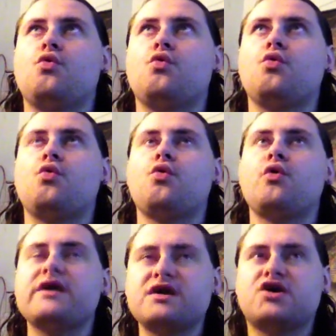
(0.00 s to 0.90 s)

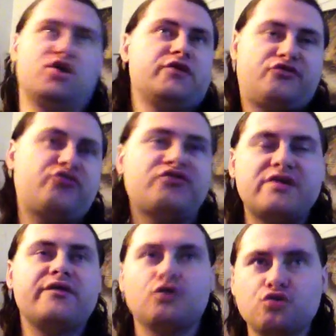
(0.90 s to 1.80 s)
we could
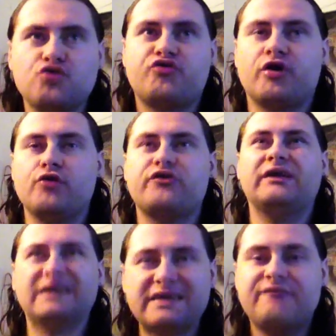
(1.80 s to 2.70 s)
see the Usos
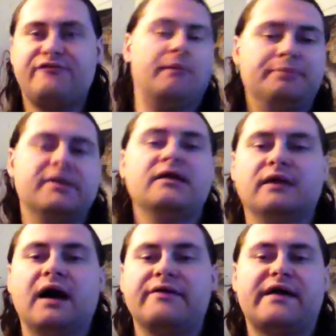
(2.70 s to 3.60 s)
leave the
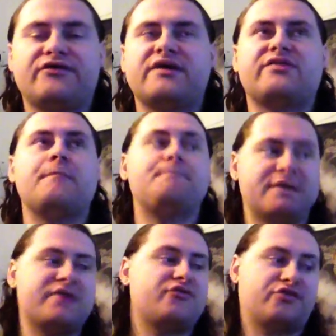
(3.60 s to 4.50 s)
bloodline. That's like the
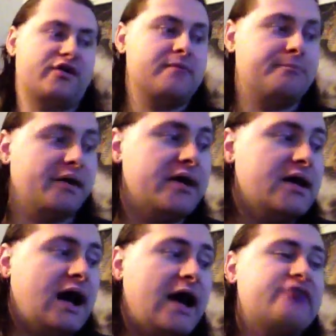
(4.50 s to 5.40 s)
biggest thing. But
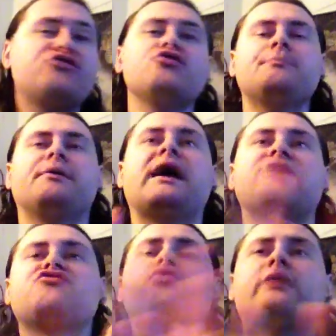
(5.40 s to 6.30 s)
I do. But
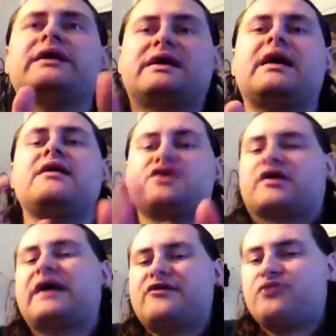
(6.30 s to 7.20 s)
I do want to get your
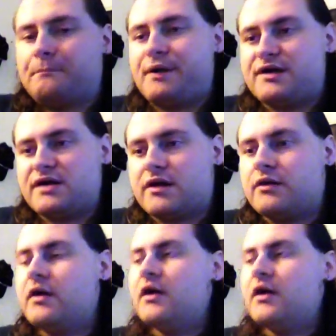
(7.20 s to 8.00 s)
guys' opinion.